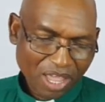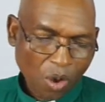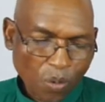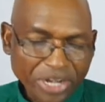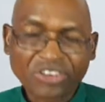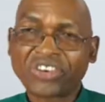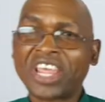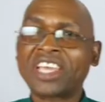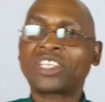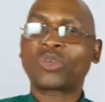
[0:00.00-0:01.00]
We
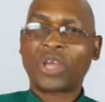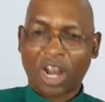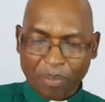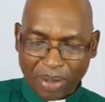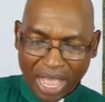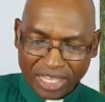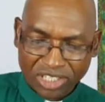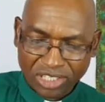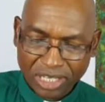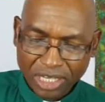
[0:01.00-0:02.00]
drink to help
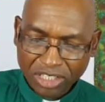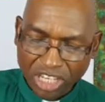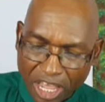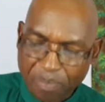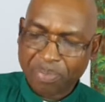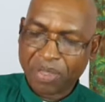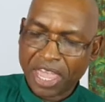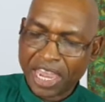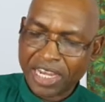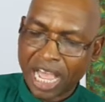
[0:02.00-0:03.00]
us sleep
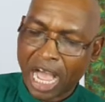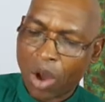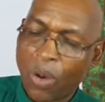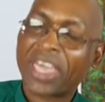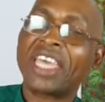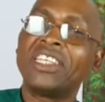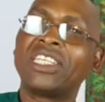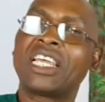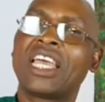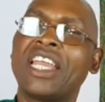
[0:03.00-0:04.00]
and are awakened
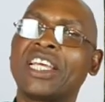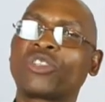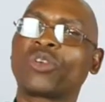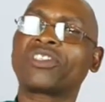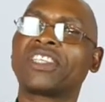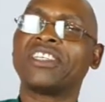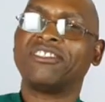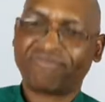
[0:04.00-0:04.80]
and exhausted.